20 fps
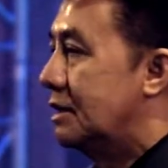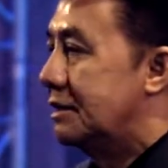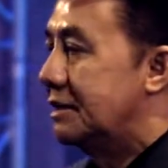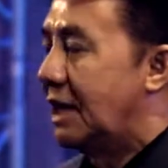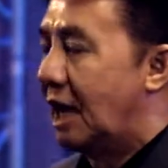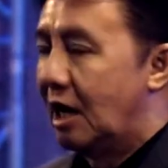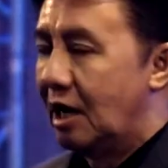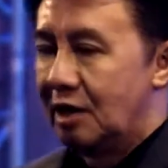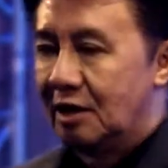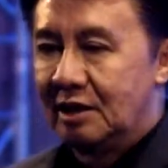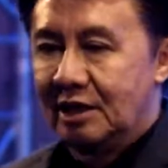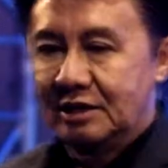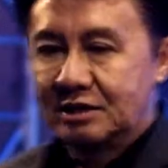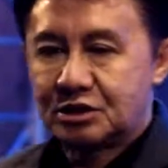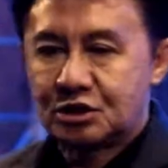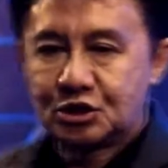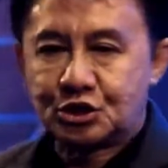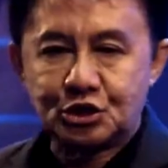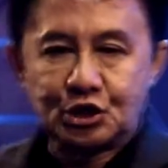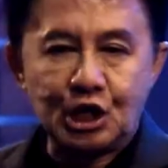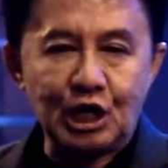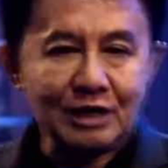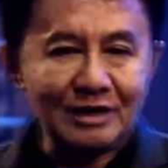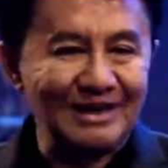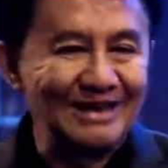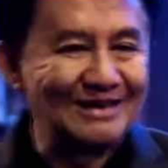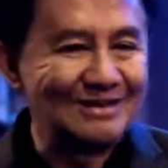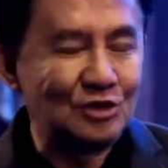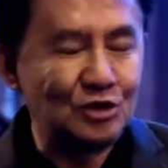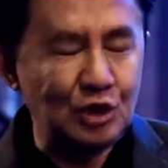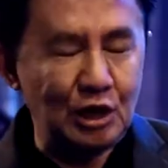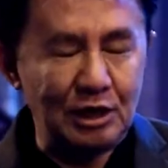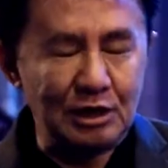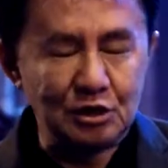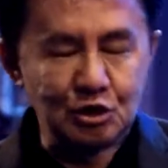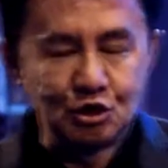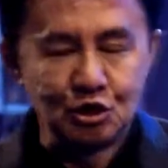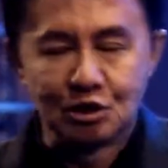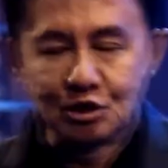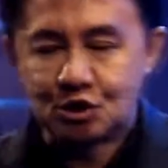Now let's check and
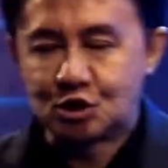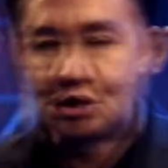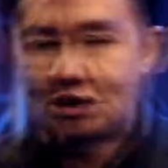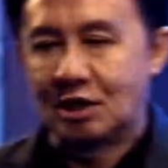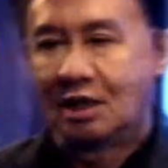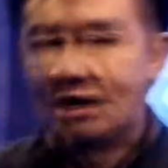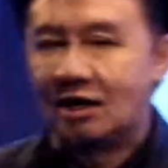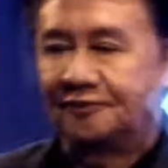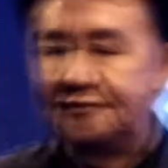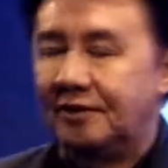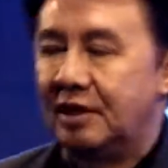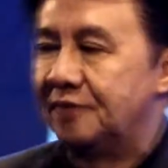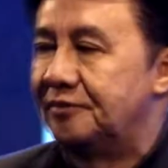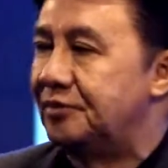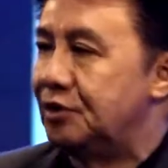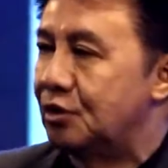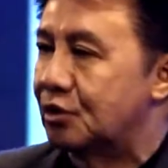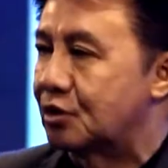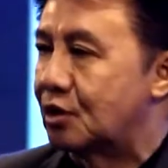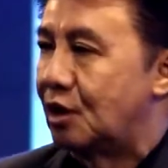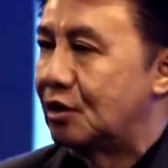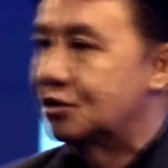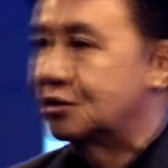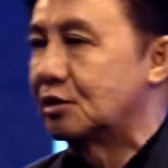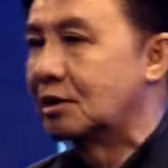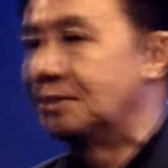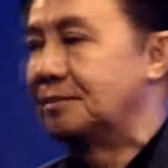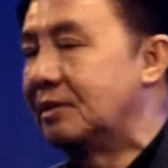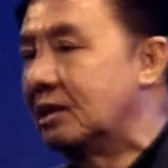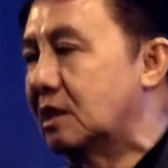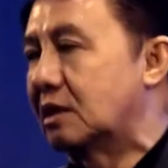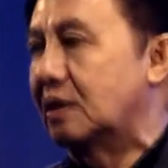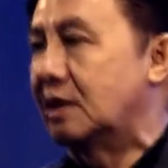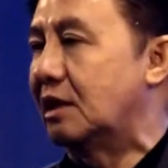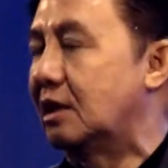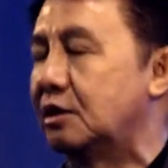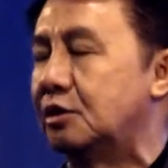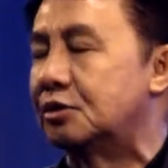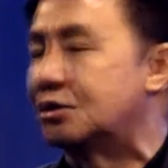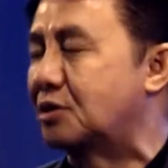test yourself. If you go to the mirror
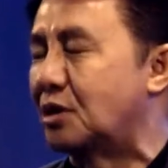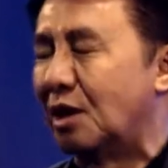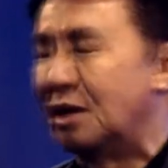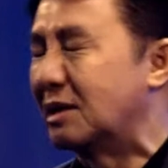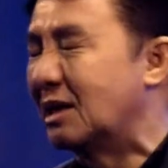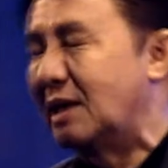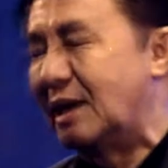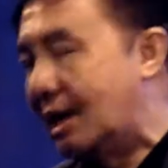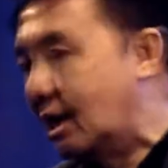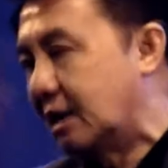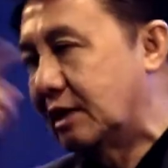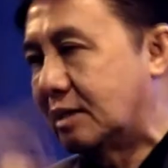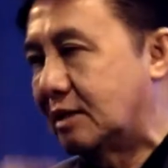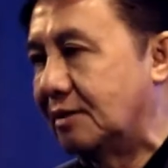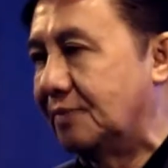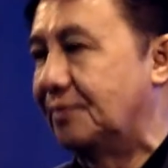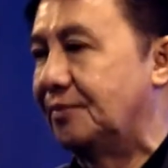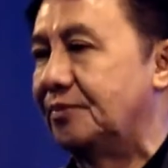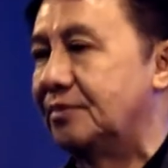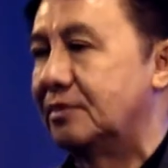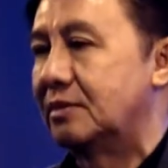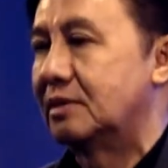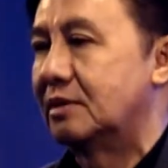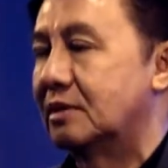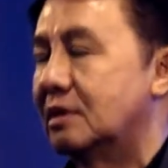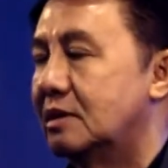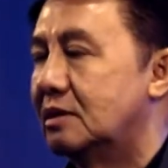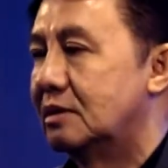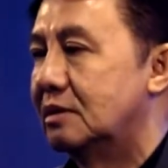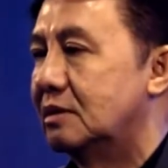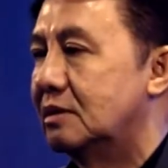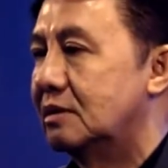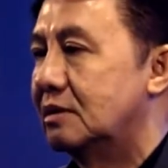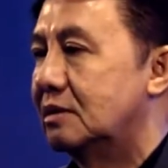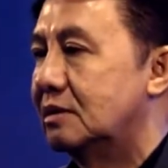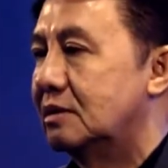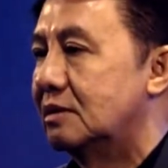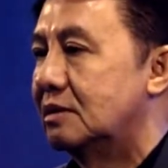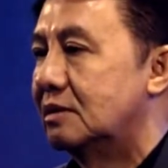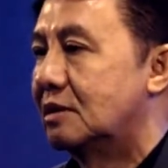and you don't like
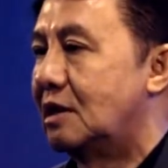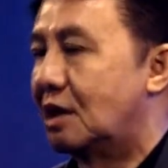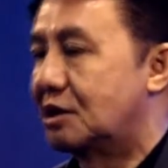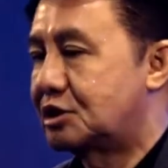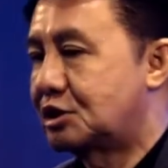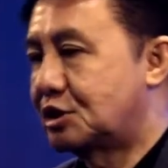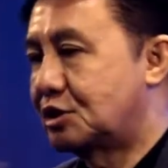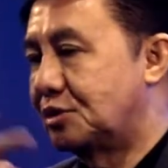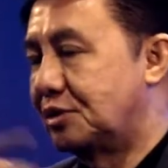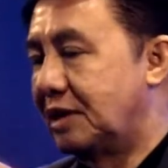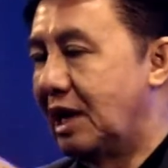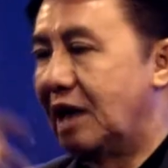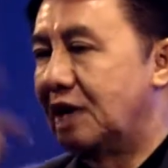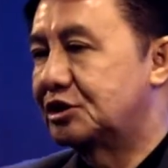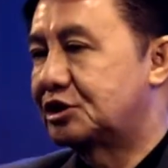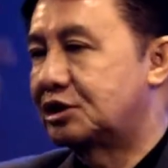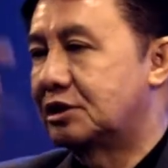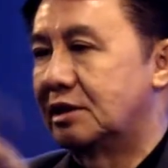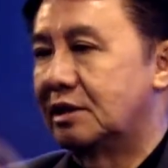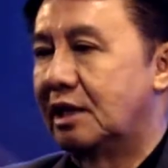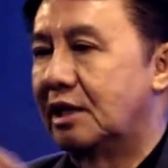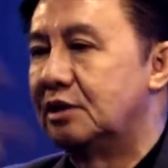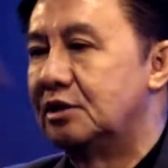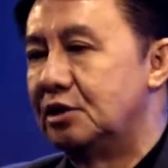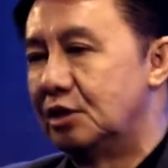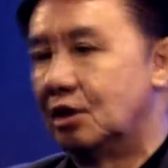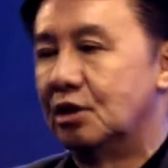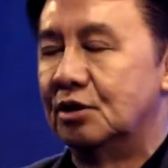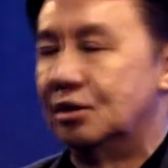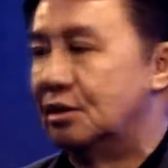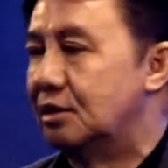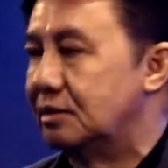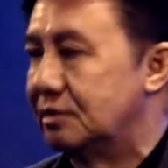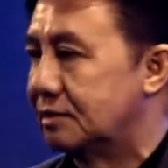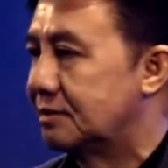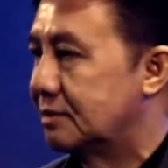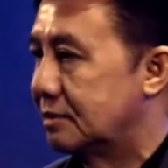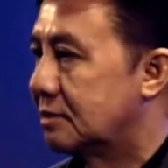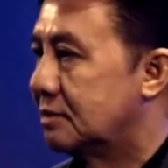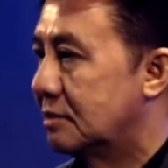God's creation in you,
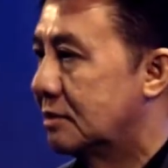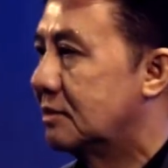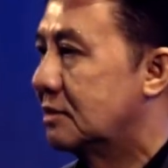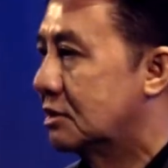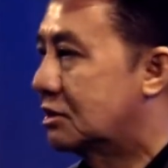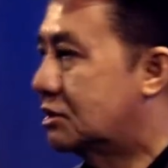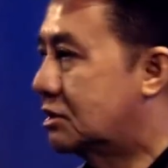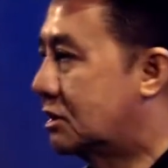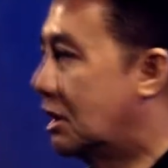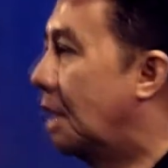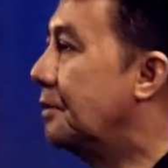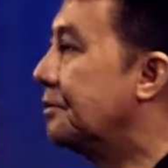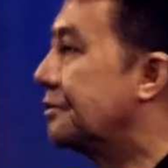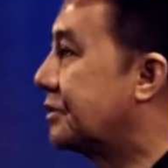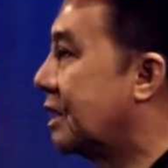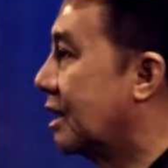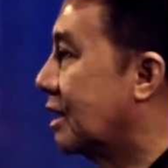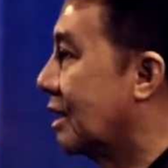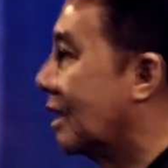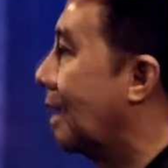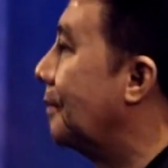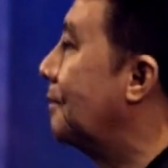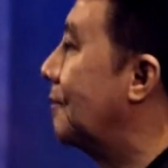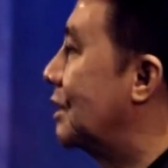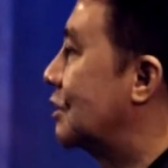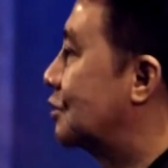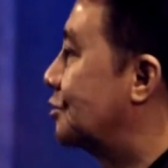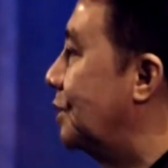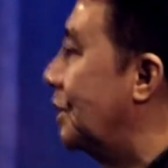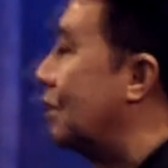something must